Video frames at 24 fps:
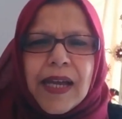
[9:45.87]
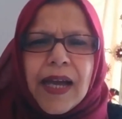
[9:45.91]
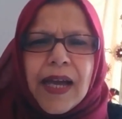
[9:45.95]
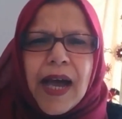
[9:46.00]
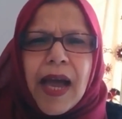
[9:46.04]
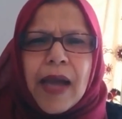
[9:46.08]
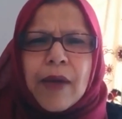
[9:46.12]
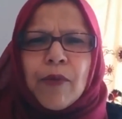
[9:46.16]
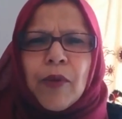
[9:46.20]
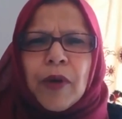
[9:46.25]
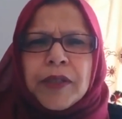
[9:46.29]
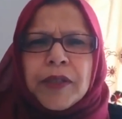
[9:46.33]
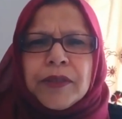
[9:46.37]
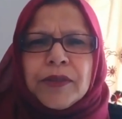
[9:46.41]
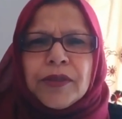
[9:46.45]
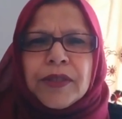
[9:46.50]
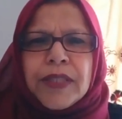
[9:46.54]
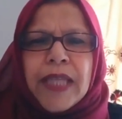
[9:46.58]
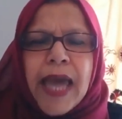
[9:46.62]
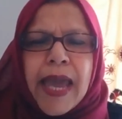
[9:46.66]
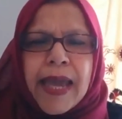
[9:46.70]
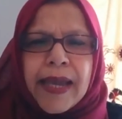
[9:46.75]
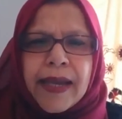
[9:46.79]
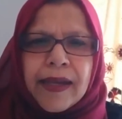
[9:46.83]
I want to
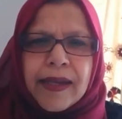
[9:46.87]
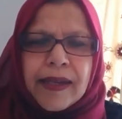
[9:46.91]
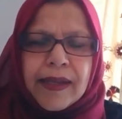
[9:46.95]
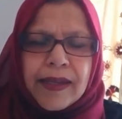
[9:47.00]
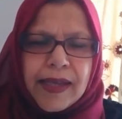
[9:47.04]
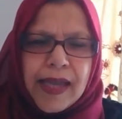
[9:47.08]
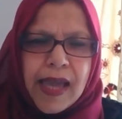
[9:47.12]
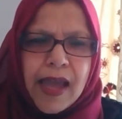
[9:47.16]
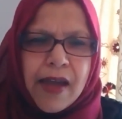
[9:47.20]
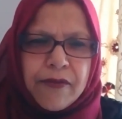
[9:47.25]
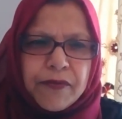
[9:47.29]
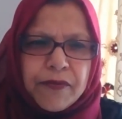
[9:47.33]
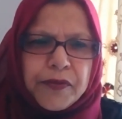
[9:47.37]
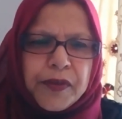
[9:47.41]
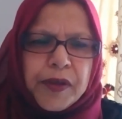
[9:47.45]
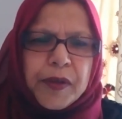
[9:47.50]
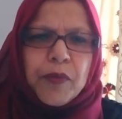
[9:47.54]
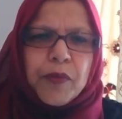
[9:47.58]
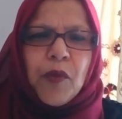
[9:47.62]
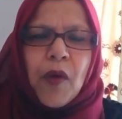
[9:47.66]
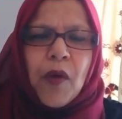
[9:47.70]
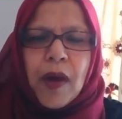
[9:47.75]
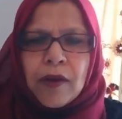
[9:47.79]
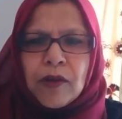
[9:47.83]
thank every
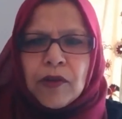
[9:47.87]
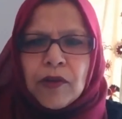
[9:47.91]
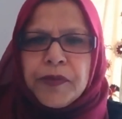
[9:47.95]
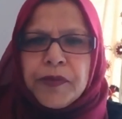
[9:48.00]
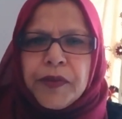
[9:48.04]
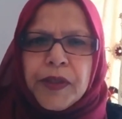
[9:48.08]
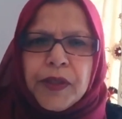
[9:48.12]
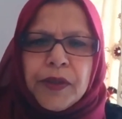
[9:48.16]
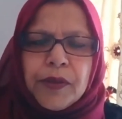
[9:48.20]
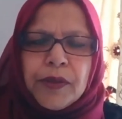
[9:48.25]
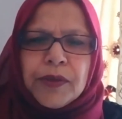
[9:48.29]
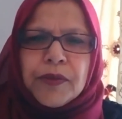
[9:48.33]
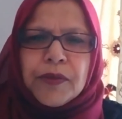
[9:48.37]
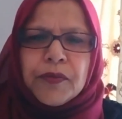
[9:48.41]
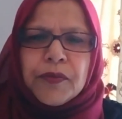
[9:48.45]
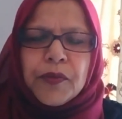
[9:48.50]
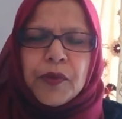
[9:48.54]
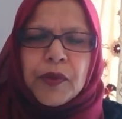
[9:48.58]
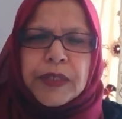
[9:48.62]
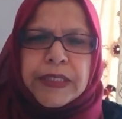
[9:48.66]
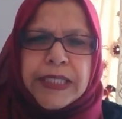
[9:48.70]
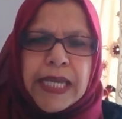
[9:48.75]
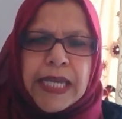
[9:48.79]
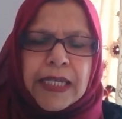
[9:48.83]
one of you
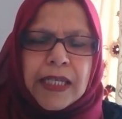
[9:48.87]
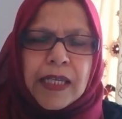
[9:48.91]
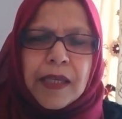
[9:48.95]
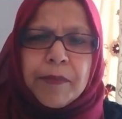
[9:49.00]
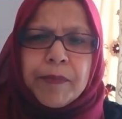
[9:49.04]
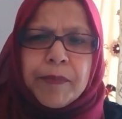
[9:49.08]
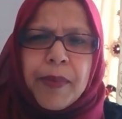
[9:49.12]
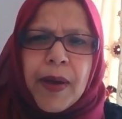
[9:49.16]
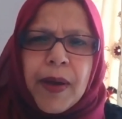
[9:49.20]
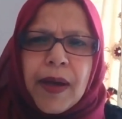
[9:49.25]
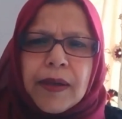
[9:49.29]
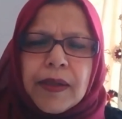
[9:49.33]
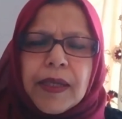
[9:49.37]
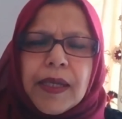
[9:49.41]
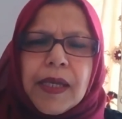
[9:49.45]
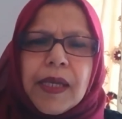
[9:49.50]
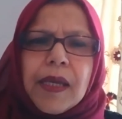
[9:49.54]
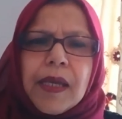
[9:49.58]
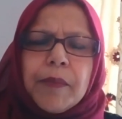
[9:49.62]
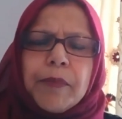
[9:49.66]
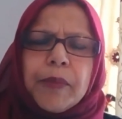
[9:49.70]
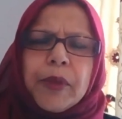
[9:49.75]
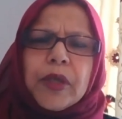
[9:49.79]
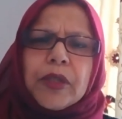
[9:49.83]
for taking part
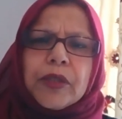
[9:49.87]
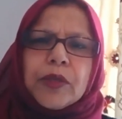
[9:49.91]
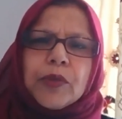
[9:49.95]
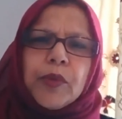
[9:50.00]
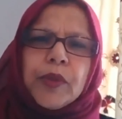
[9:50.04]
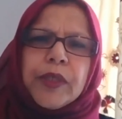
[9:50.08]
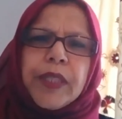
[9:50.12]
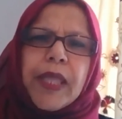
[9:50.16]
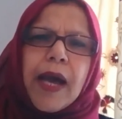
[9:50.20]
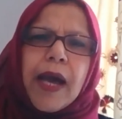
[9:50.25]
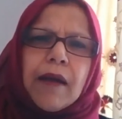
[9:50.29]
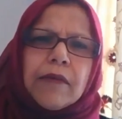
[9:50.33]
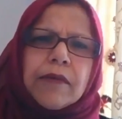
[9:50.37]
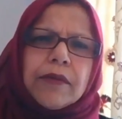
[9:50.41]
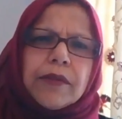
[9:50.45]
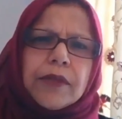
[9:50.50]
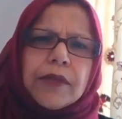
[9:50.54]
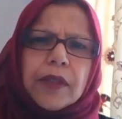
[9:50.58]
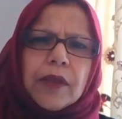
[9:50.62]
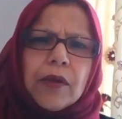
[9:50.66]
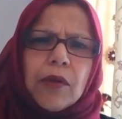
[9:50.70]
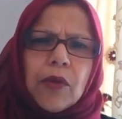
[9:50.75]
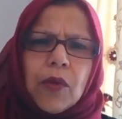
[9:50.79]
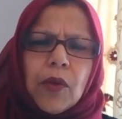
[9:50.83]
because without
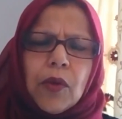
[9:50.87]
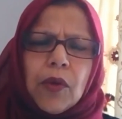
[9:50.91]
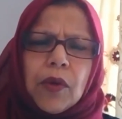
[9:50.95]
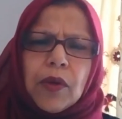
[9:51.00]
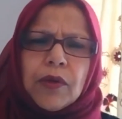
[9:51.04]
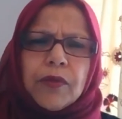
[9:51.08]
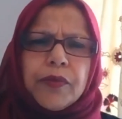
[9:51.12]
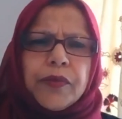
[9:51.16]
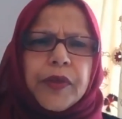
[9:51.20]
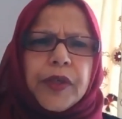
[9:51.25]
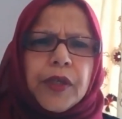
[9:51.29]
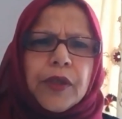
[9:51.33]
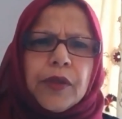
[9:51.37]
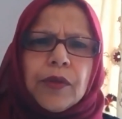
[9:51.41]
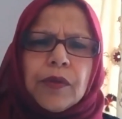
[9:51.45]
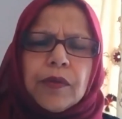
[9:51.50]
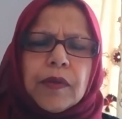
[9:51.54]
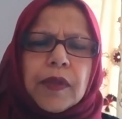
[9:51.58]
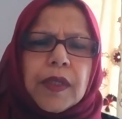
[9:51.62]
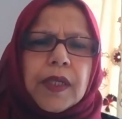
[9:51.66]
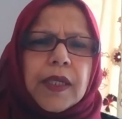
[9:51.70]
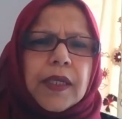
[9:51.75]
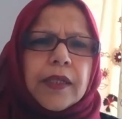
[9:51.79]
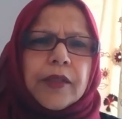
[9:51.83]
all of you,
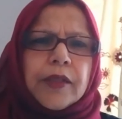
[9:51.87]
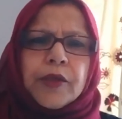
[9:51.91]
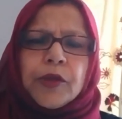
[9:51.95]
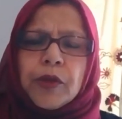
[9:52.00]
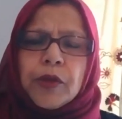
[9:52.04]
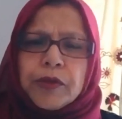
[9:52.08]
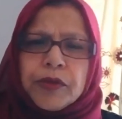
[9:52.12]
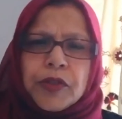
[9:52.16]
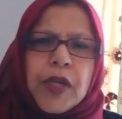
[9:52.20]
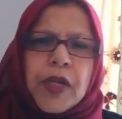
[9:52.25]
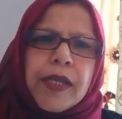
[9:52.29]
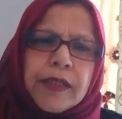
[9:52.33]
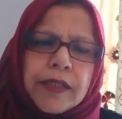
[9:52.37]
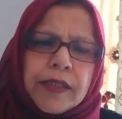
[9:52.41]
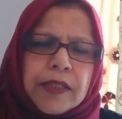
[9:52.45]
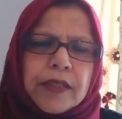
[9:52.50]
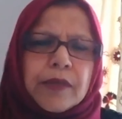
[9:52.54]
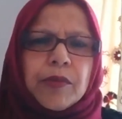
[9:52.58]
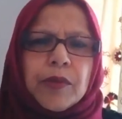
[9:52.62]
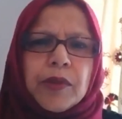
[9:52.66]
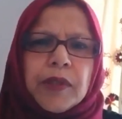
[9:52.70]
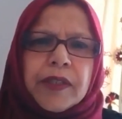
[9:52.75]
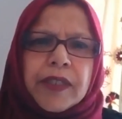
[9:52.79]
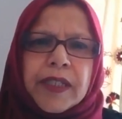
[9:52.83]
no changes
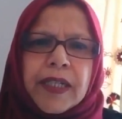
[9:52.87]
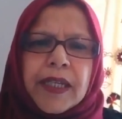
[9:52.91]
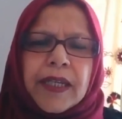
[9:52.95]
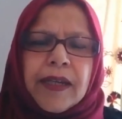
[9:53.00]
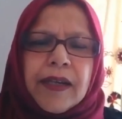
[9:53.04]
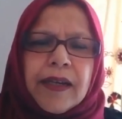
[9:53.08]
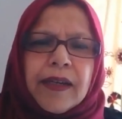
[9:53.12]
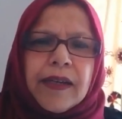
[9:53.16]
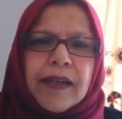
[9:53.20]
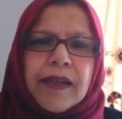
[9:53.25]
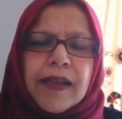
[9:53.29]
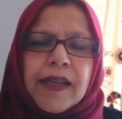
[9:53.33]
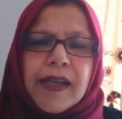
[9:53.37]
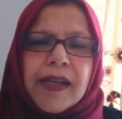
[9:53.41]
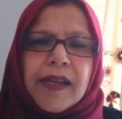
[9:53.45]
will occur.